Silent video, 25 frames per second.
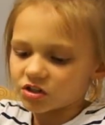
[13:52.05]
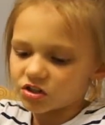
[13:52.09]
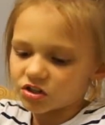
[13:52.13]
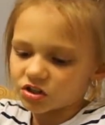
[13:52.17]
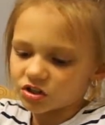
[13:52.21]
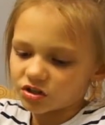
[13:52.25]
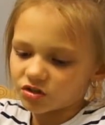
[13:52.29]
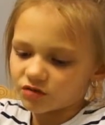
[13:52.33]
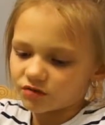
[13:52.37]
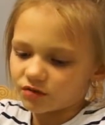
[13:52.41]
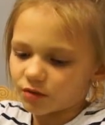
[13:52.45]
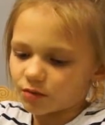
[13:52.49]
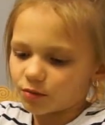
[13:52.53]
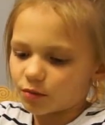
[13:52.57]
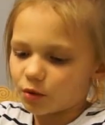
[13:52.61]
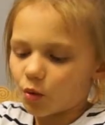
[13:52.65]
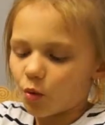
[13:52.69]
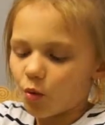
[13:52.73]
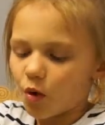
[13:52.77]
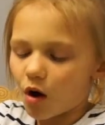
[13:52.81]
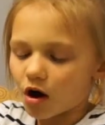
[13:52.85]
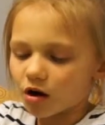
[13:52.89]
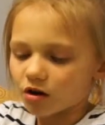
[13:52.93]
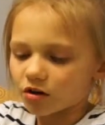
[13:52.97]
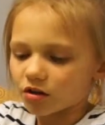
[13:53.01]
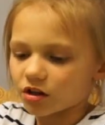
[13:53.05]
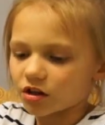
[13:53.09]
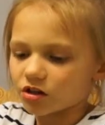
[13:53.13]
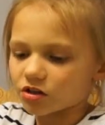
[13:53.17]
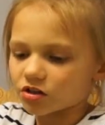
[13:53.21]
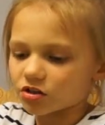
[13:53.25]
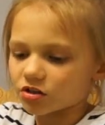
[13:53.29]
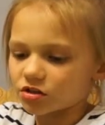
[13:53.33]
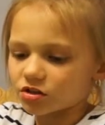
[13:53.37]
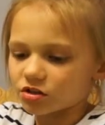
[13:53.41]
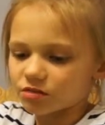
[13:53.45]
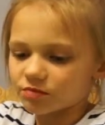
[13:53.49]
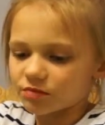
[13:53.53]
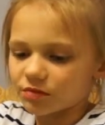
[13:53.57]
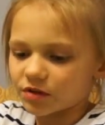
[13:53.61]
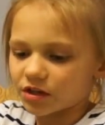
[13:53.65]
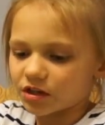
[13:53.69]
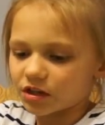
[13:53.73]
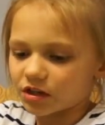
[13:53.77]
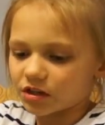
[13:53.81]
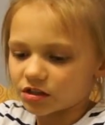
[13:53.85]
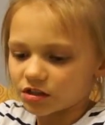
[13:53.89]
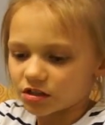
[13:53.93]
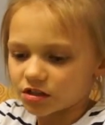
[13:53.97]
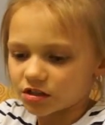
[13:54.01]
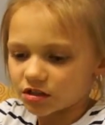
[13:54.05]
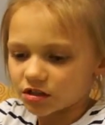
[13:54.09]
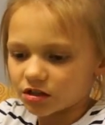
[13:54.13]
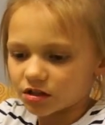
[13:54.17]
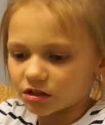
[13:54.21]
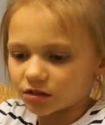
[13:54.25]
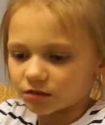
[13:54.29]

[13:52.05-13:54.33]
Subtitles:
just from the water. That's just because.